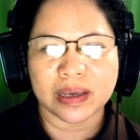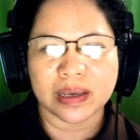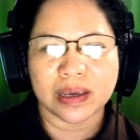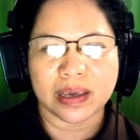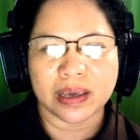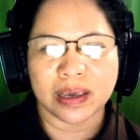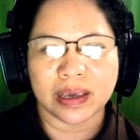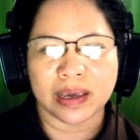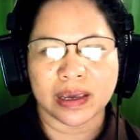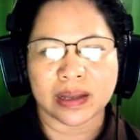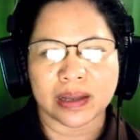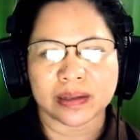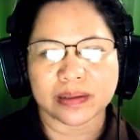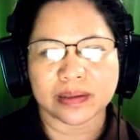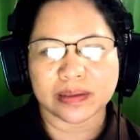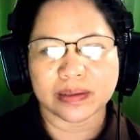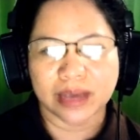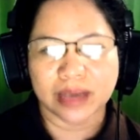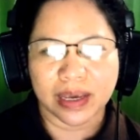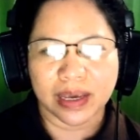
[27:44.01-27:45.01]
and
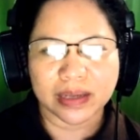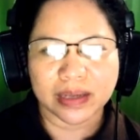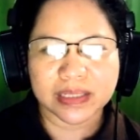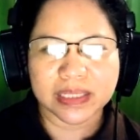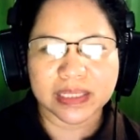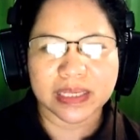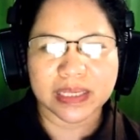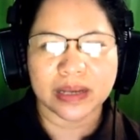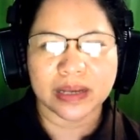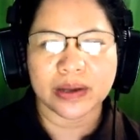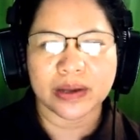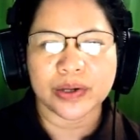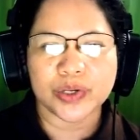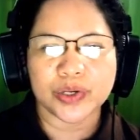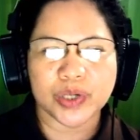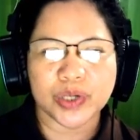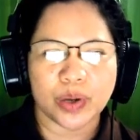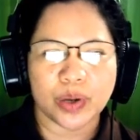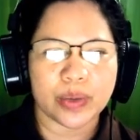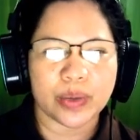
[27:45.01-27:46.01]
text
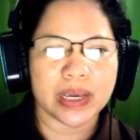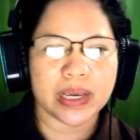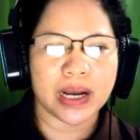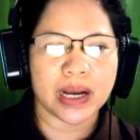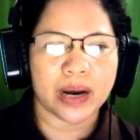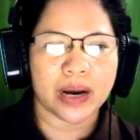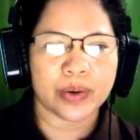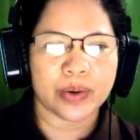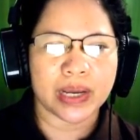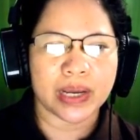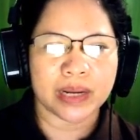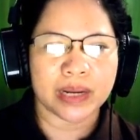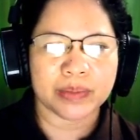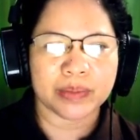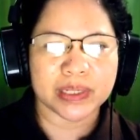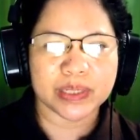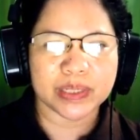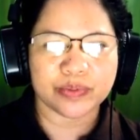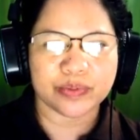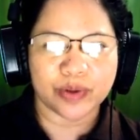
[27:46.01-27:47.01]
showing how
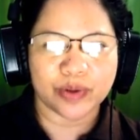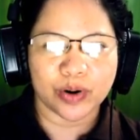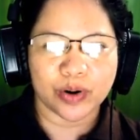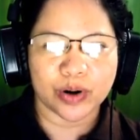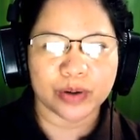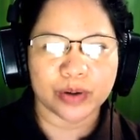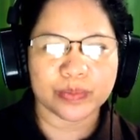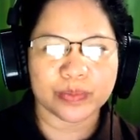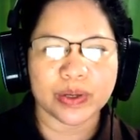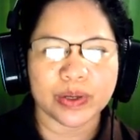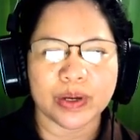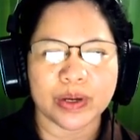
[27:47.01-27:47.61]
elements form